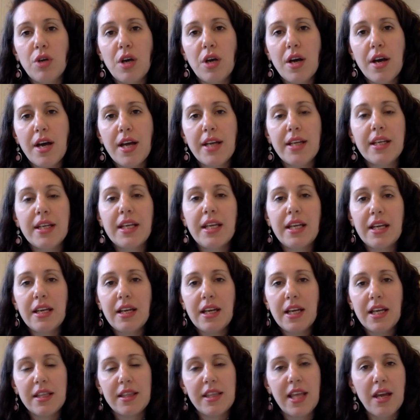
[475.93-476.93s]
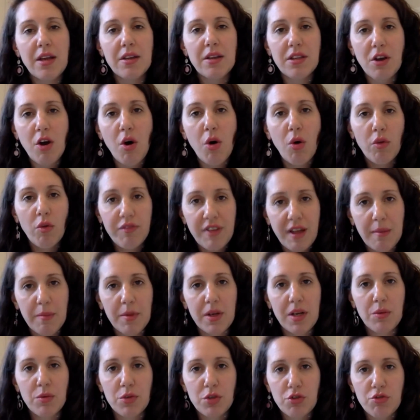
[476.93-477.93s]
and the whole
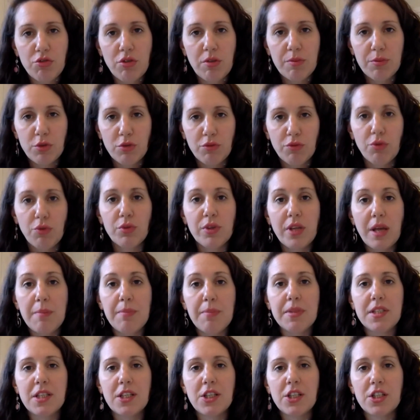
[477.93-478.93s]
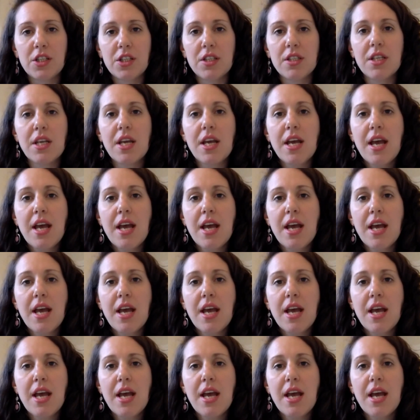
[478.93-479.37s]
family was stripped of all their possessions.